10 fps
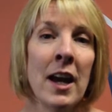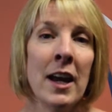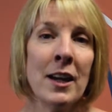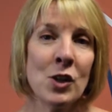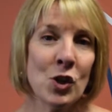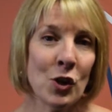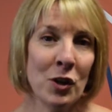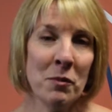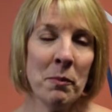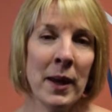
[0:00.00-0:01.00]
It
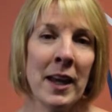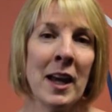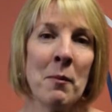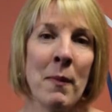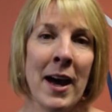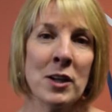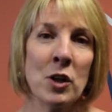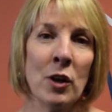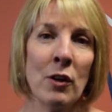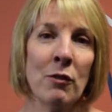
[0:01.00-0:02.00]
shouldn't be a
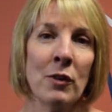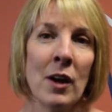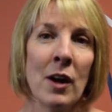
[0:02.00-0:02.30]
matter of